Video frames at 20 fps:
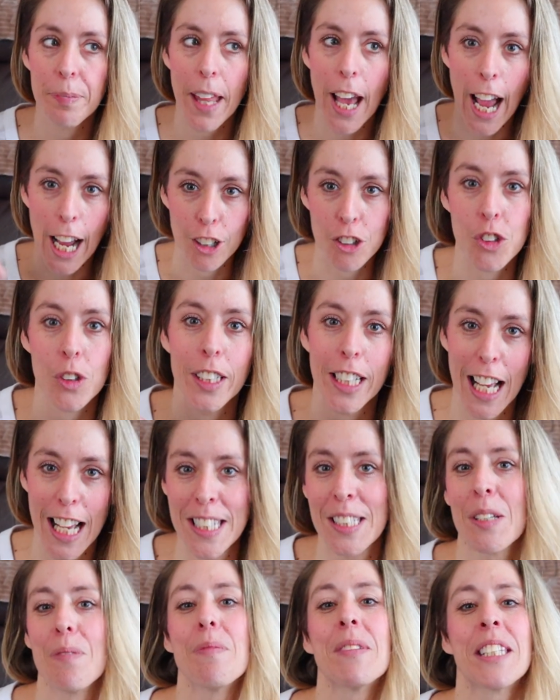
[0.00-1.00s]
actually,
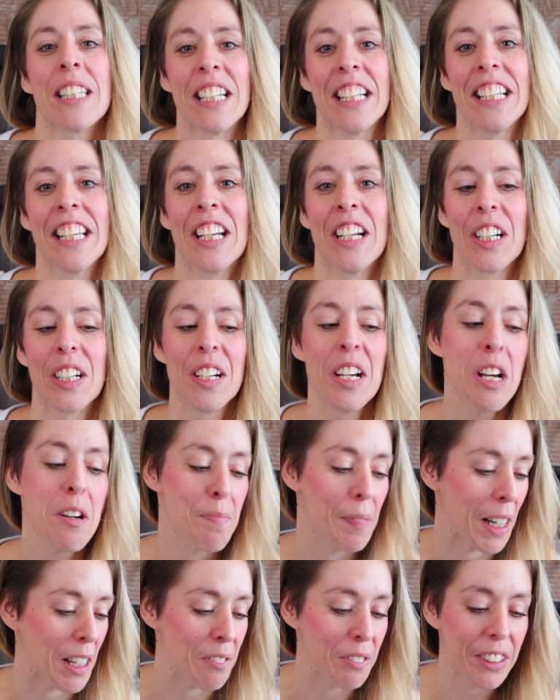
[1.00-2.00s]
as I'm sitting here,
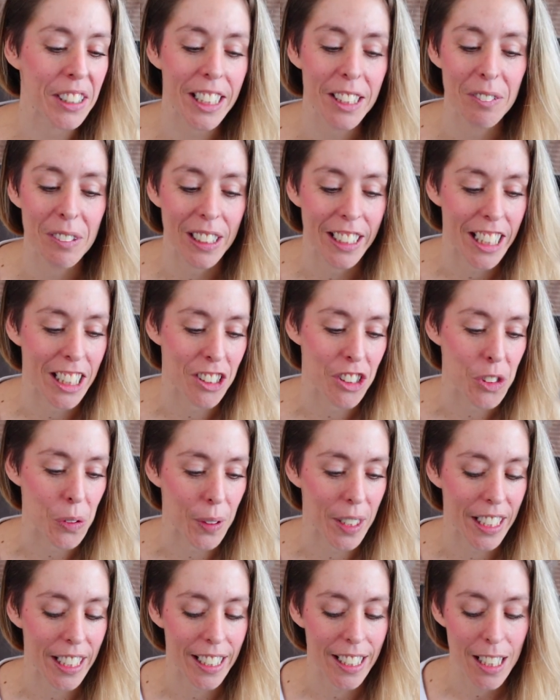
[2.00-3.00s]
but I really, really
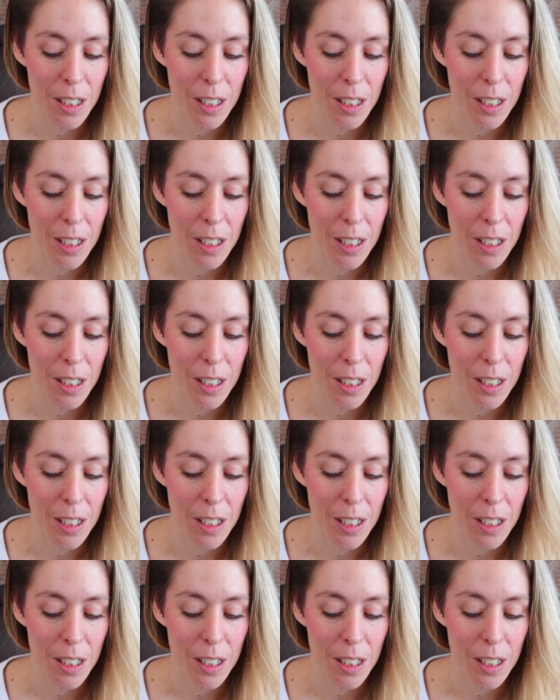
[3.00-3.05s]
enjoyed it.